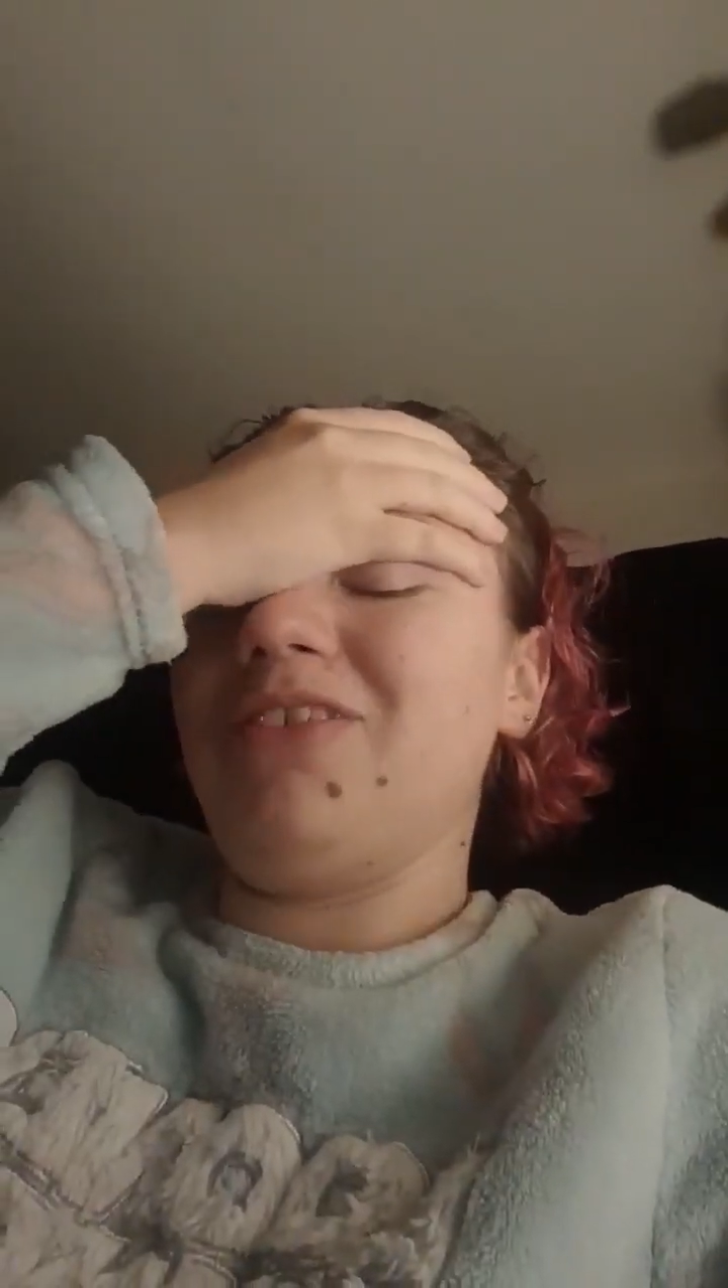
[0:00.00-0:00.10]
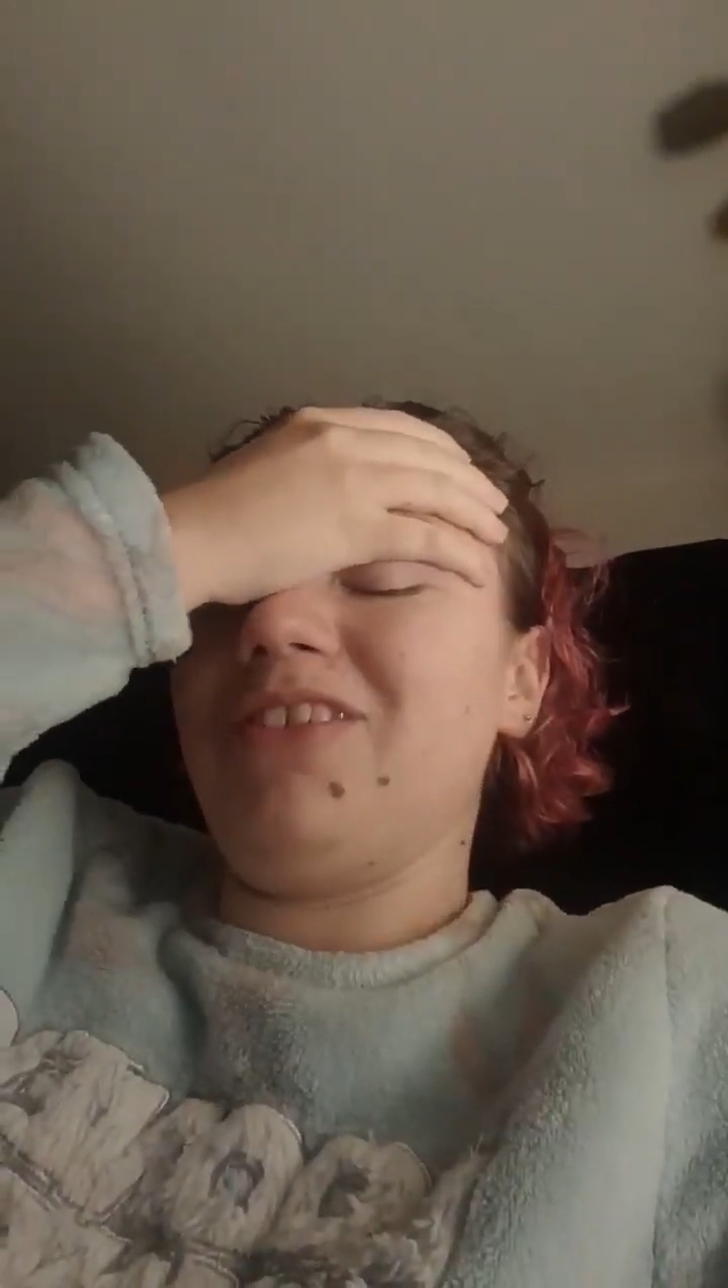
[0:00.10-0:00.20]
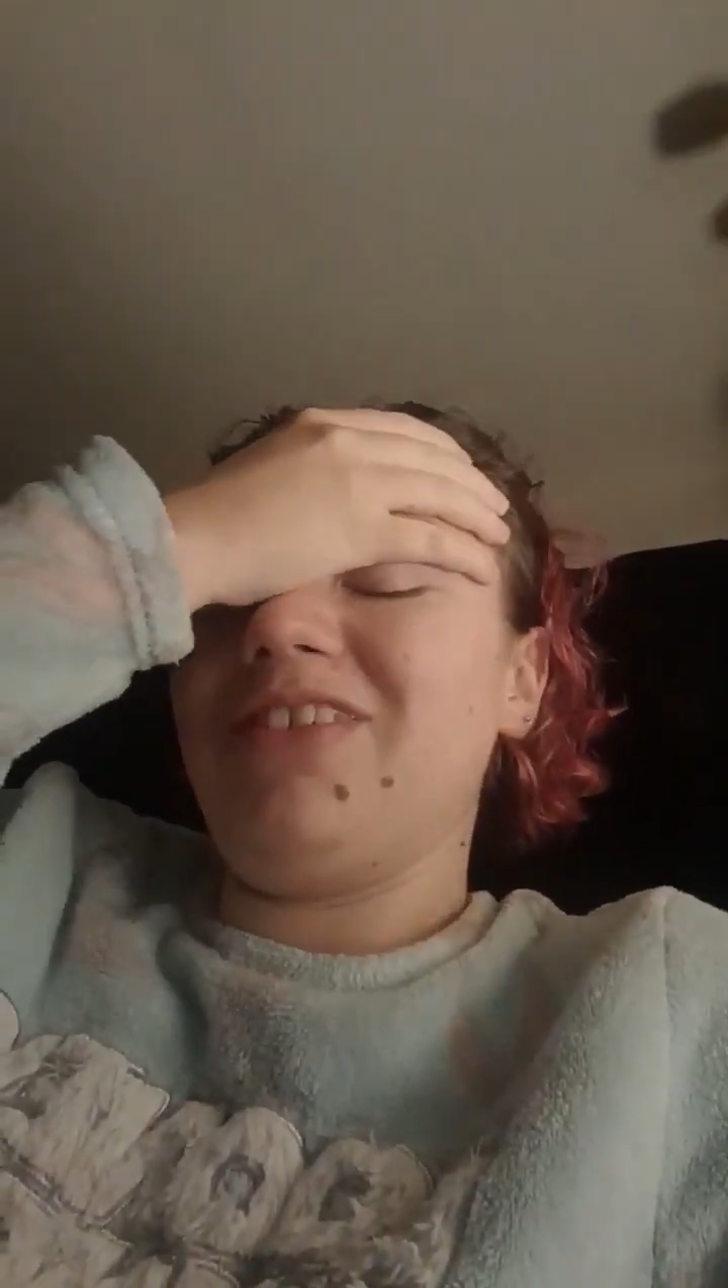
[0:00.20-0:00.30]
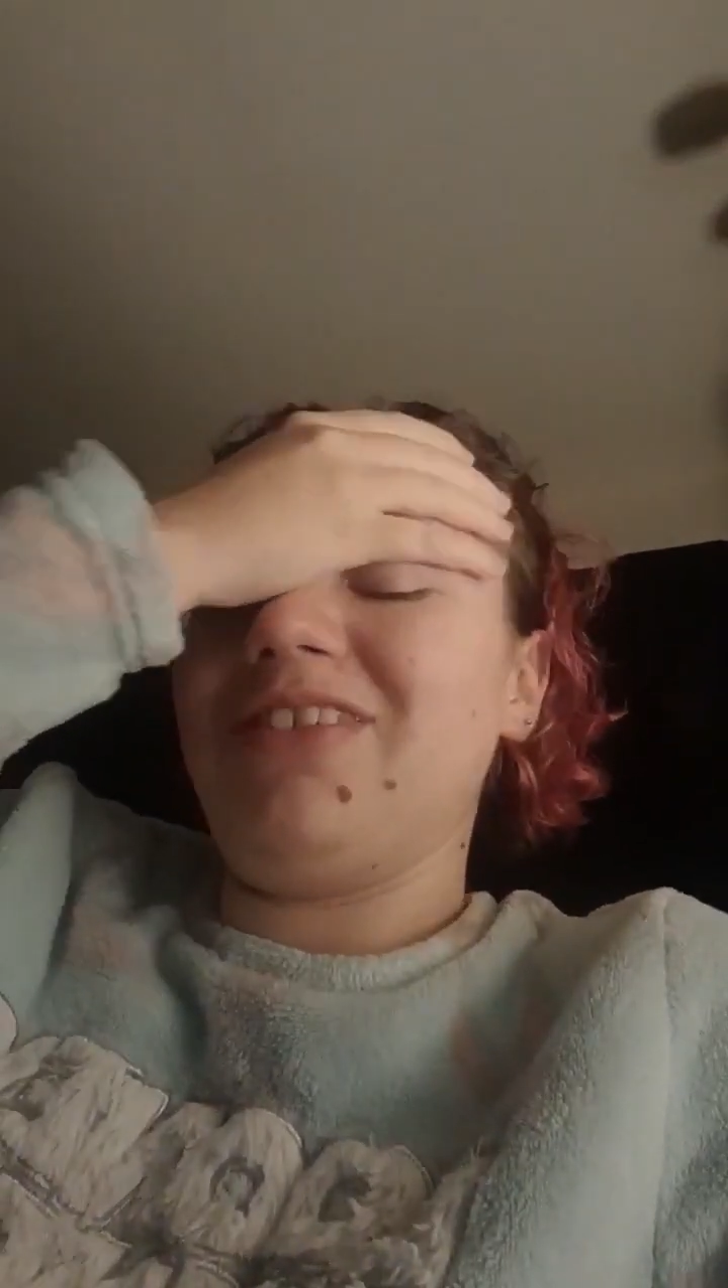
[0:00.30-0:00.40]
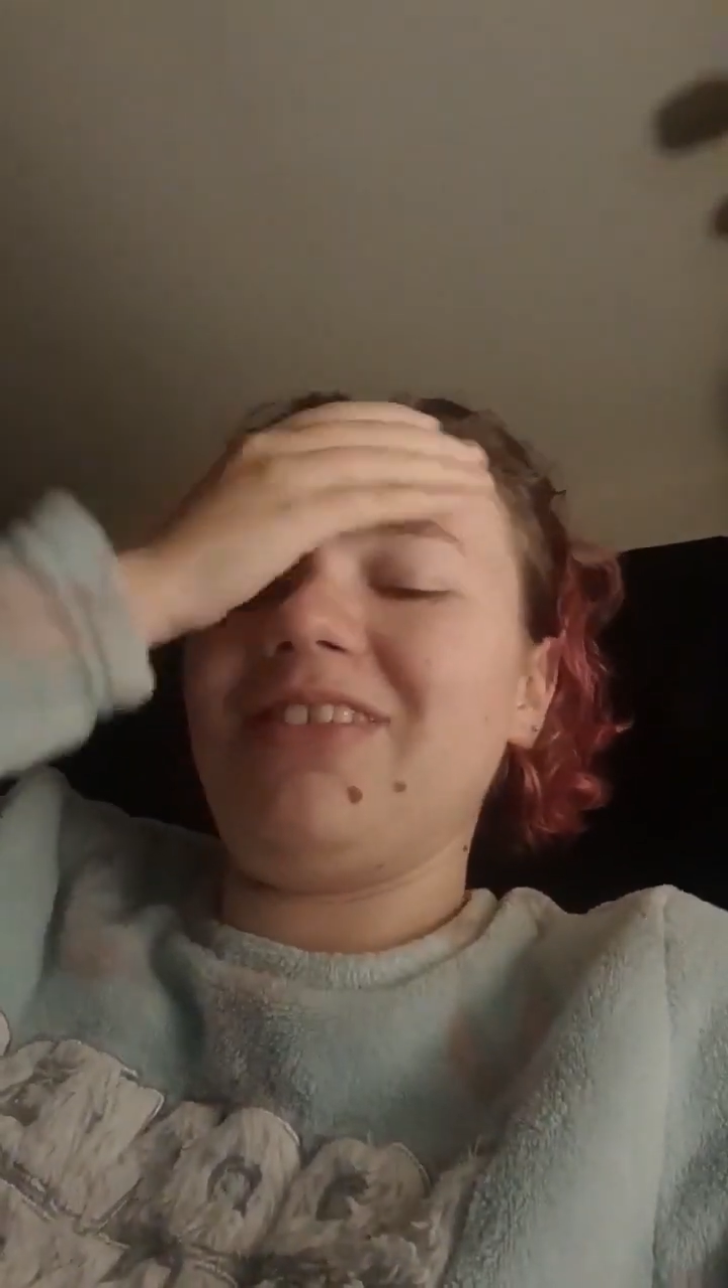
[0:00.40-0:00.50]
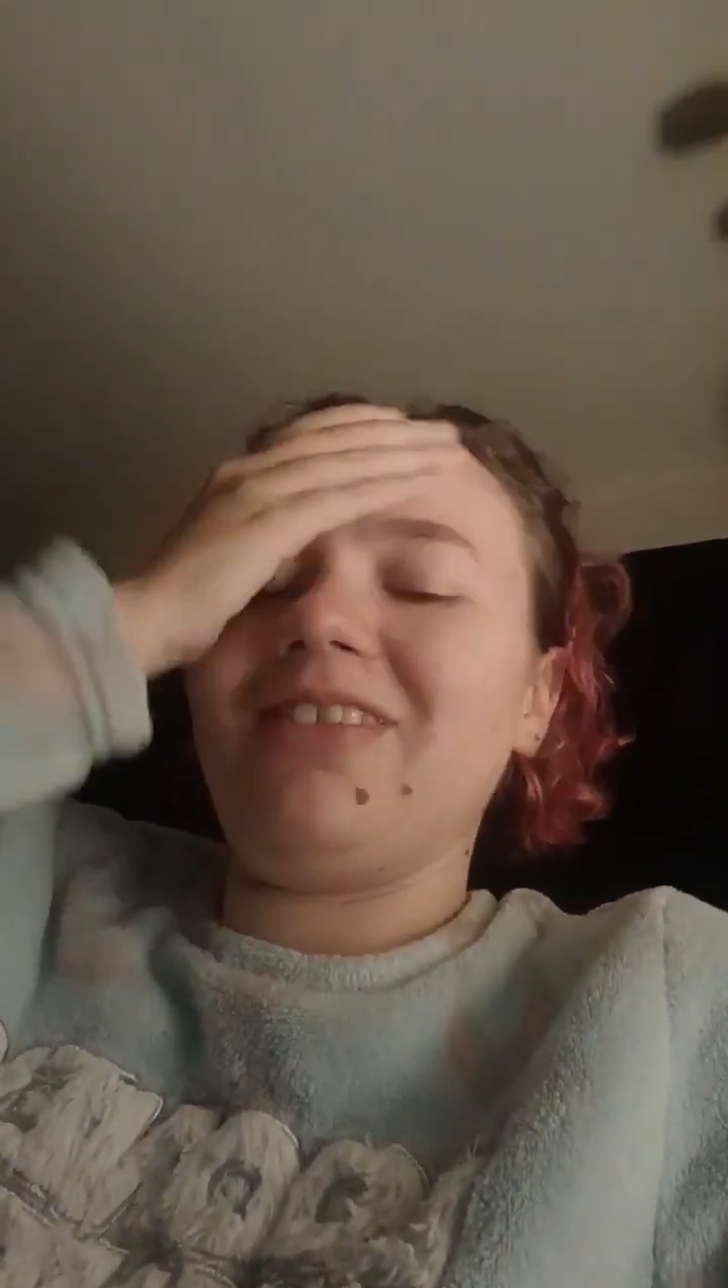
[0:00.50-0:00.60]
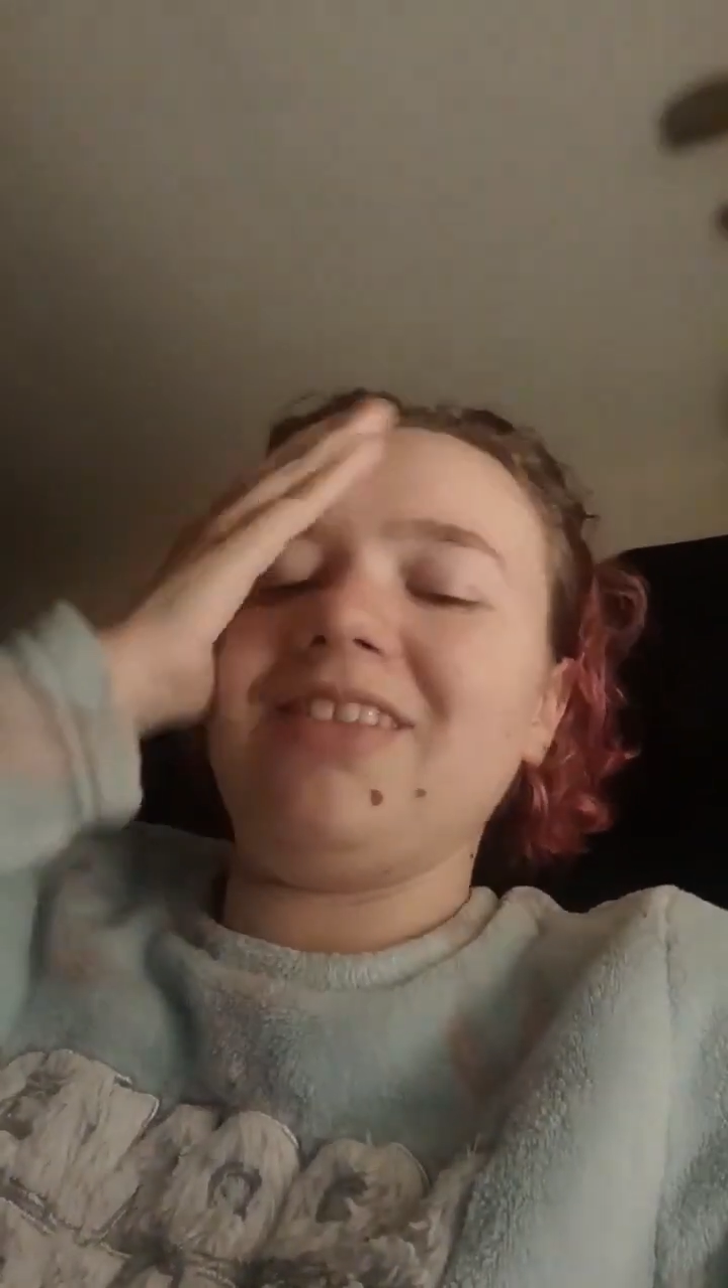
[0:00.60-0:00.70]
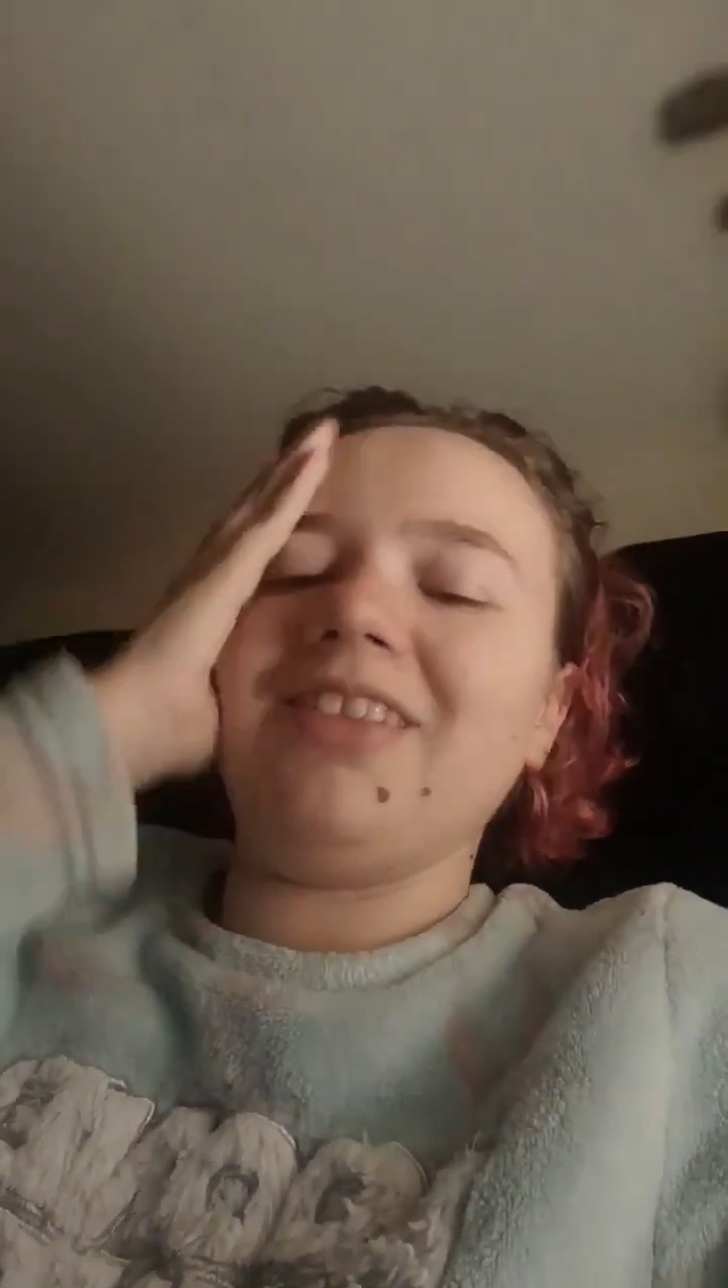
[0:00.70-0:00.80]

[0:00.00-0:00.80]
just